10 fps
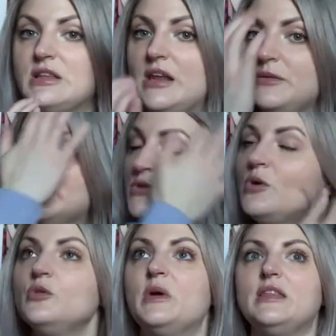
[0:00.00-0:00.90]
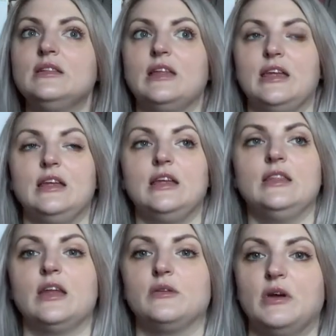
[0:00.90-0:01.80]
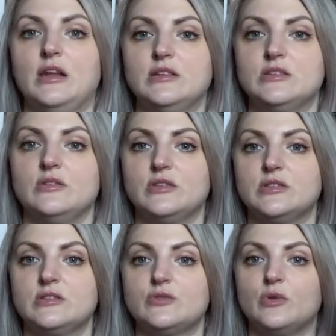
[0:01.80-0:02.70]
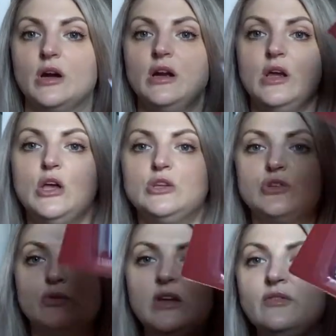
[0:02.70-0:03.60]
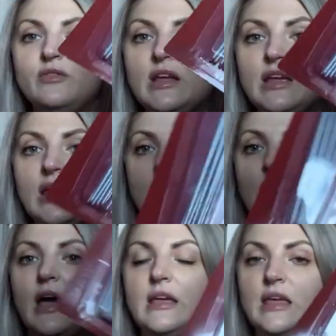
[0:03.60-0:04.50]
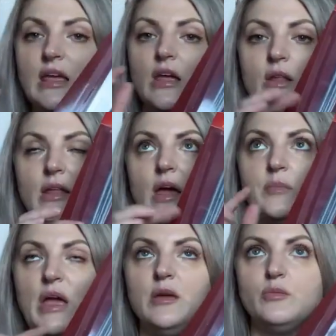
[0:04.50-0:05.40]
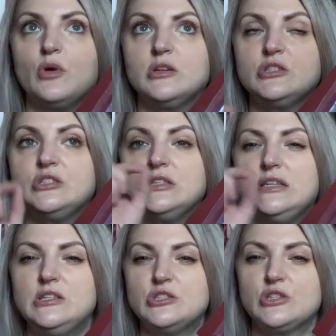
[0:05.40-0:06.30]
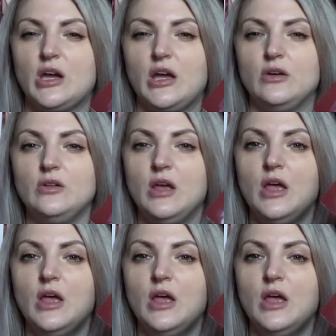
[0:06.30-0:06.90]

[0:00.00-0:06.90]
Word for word: And I was told by the lady that I ran into at the store, don't give like a paintbrush to each child.